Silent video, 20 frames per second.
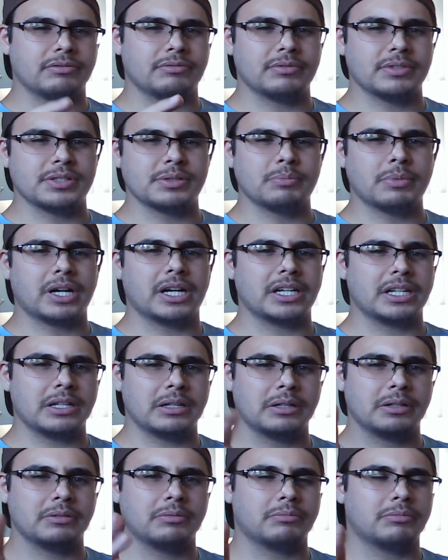his
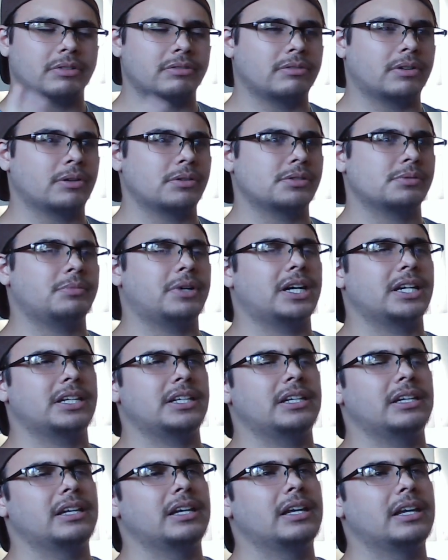body, Bravada's body.